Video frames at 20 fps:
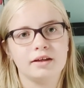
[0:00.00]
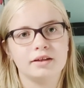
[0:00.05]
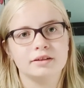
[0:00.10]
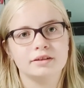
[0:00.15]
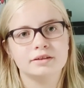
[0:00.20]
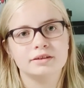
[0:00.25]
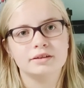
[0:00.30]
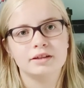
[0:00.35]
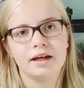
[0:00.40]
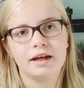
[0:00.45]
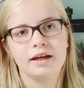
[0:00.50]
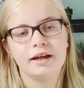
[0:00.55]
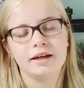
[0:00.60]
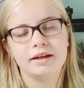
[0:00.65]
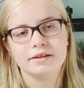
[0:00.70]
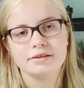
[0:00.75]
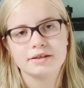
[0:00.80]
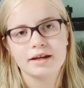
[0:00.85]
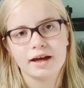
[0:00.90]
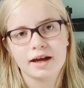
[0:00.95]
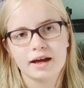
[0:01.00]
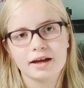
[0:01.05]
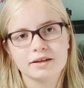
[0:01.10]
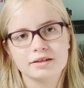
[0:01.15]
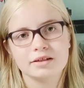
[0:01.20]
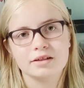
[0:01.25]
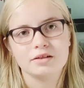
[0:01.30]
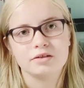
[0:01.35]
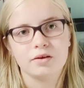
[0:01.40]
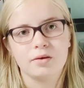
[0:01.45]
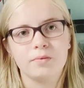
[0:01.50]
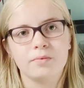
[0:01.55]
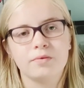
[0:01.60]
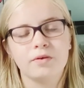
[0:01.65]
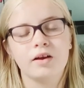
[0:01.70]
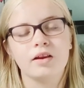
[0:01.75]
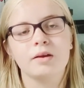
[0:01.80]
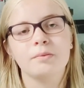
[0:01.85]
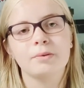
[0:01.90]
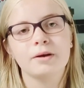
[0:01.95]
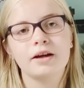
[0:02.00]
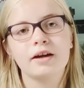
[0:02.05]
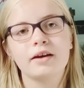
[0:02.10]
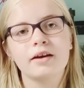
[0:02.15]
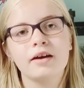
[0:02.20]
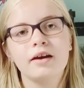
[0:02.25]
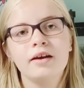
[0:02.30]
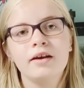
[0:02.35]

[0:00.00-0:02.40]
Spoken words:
stay intact and don't fall apart.